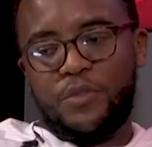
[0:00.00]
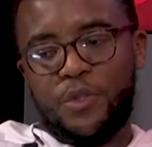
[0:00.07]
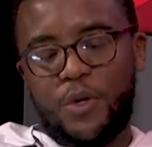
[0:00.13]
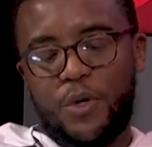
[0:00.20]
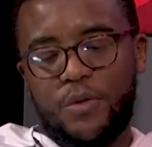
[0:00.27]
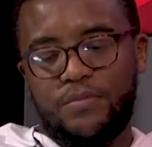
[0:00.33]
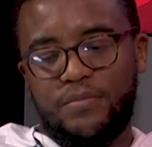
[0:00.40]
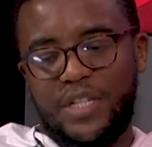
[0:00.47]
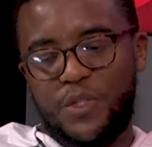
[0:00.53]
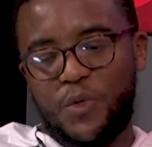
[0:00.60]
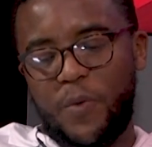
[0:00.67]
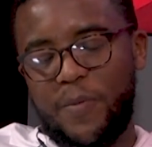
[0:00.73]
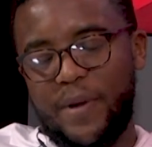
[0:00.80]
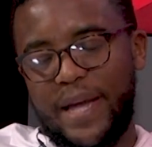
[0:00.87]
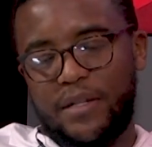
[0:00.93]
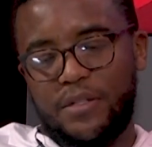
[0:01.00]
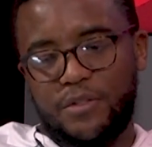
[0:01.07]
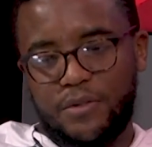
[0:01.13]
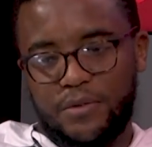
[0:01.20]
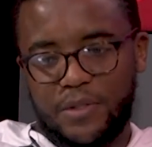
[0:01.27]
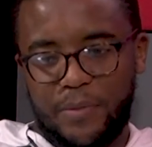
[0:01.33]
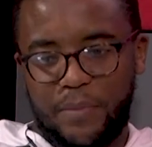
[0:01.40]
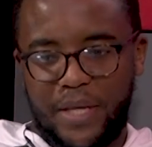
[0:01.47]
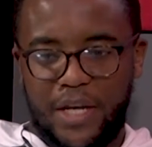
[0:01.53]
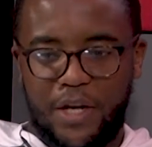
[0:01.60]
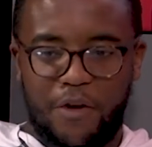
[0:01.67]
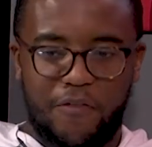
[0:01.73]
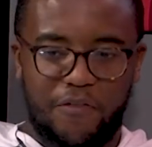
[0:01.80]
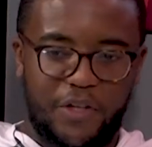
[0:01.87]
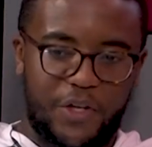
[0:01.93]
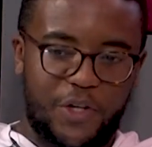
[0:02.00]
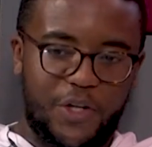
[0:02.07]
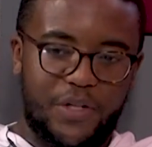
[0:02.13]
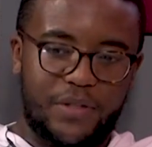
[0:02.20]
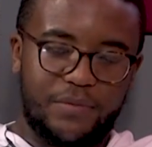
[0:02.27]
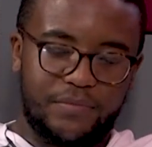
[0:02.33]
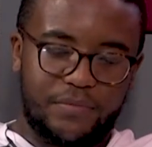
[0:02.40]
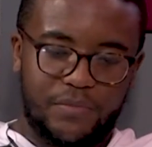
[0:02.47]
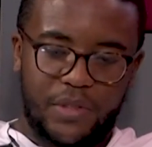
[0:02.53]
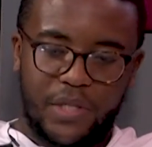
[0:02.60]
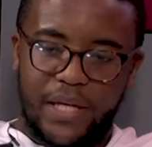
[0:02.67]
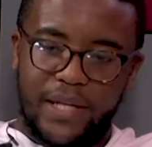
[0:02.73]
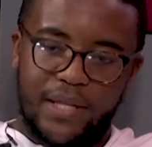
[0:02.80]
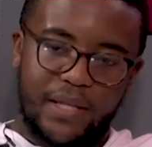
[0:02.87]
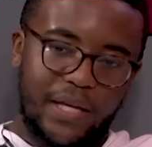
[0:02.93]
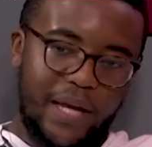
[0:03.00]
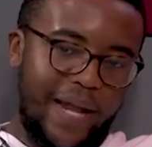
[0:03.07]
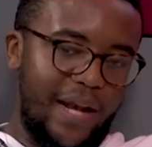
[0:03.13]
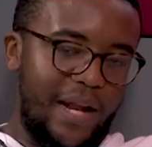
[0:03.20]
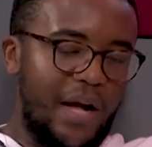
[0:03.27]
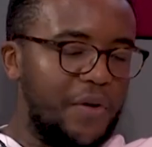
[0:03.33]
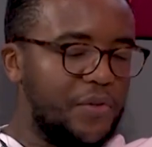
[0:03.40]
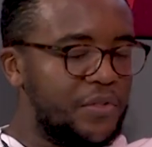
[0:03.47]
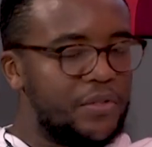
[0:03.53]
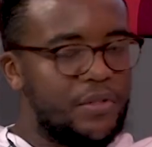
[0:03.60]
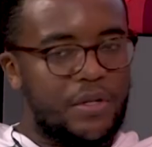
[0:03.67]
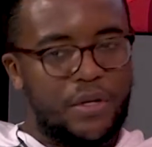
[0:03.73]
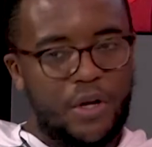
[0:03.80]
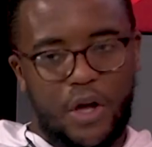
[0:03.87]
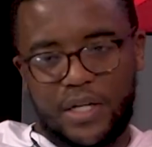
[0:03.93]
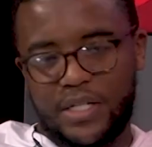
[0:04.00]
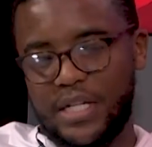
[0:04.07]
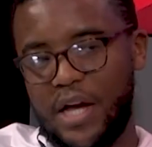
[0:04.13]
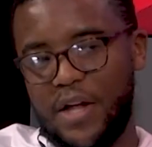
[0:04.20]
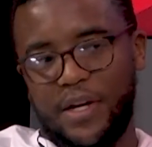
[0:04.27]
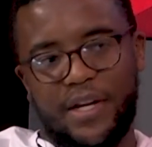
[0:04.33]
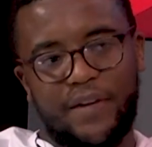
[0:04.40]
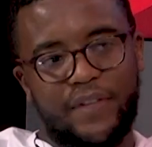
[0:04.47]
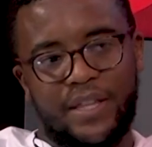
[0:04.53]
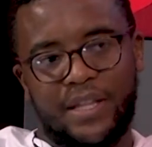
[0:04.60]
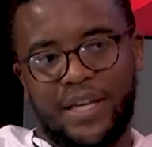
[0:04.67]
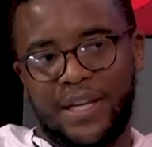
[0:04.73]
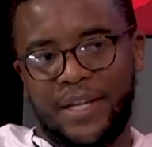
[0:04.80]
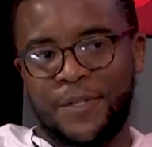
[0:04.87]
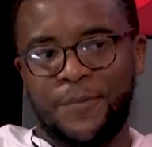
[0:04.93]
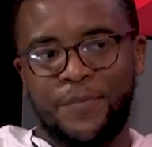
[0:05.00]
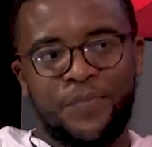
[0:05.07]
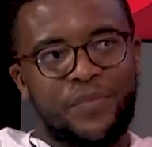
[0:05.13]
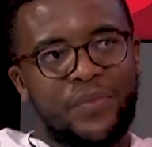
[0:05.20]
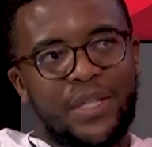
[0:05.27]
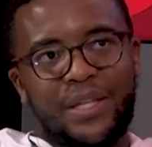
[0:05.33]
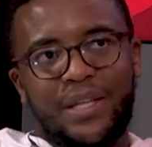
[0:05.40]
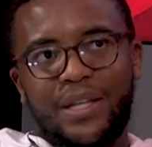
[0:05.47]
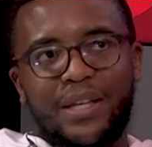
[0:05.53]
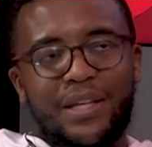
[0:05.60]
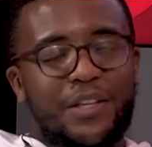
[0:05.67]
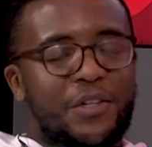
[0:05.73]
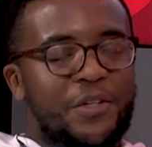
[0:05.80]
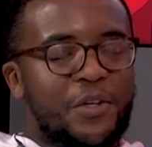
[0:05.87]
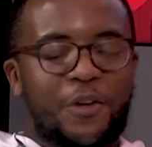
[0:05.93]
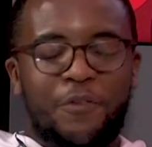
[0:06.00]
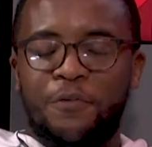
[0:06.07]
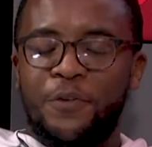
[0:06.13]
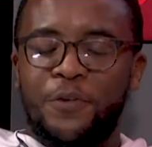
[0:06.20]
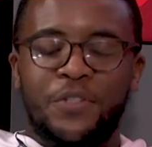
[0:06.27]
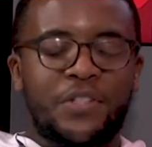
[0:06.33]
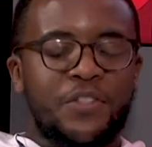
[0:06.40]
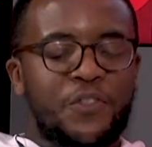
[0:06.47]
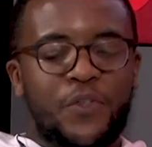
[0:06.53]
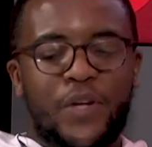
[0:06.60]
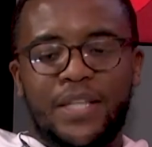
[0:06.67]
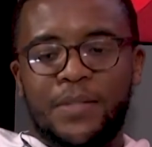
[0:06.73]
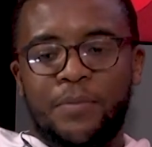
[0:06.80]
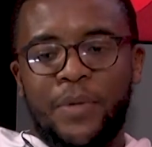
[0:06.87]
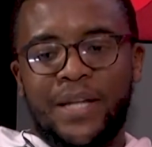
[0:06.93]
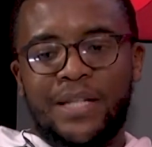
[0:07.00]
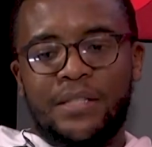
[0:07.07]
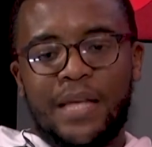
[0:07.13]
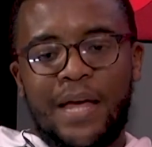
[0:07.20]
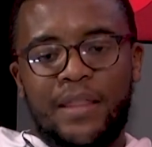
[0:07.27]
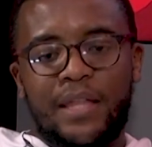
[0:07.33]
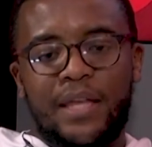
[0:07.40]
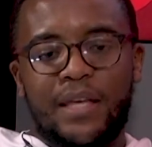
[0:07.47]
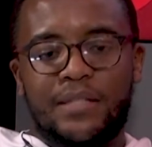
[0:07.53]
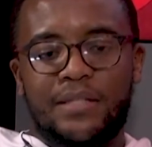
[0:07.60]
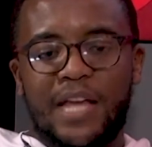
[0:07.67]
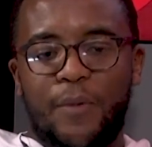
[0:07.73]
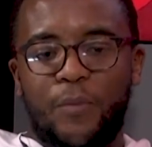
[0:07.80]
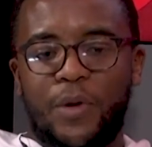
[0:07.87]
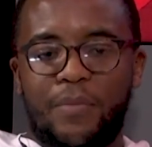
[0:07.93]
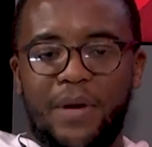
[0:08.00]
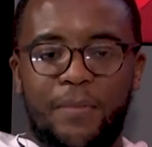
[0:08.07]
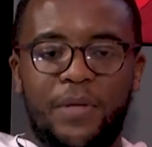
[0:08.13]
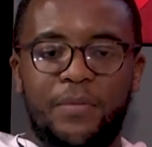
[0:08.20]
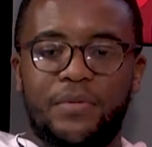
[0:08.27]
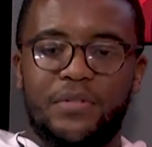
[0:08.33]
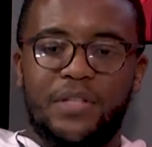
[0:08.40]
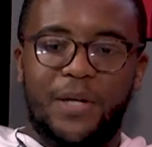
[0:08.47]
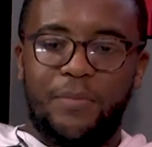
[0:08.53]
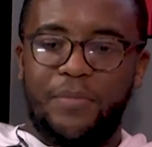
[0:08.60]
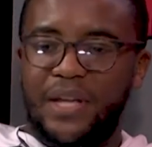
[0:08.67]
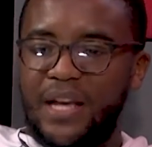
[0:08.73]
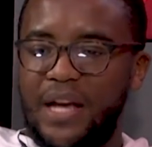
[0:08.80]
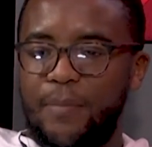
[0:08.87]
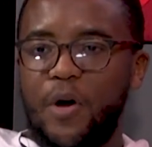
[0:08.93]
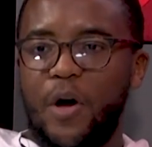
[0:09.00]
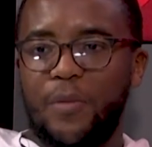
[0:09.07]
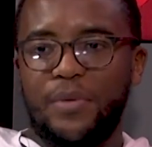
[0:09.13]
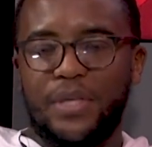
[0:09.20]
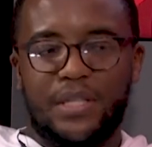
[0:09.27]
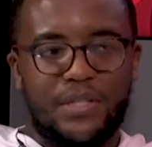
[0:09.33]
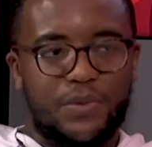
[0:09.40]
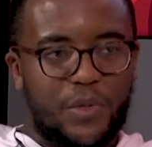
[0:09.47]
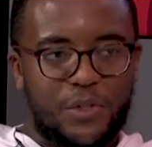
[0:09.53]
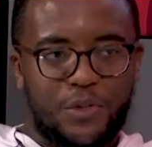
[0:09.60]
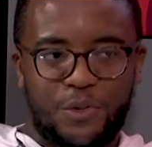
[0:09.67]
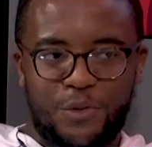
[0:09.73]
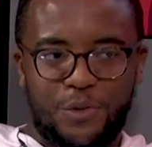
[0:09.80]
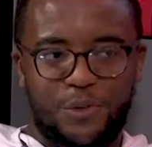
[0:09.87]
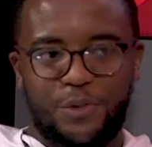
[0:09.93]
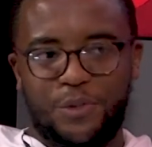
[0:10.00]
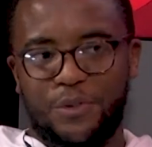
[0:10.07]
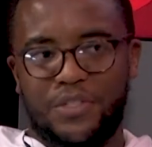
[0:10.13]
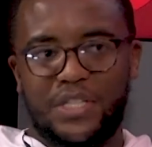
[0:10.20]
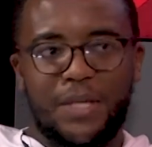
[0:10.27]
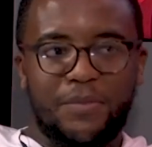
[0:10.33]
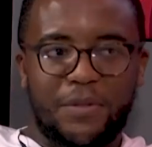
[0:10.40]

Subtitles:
So let's go back to the beginning of the year. They announced lockdown and everything. Confused and stressed, but I think as time went by, people started picking up hobbies, what to do, to keep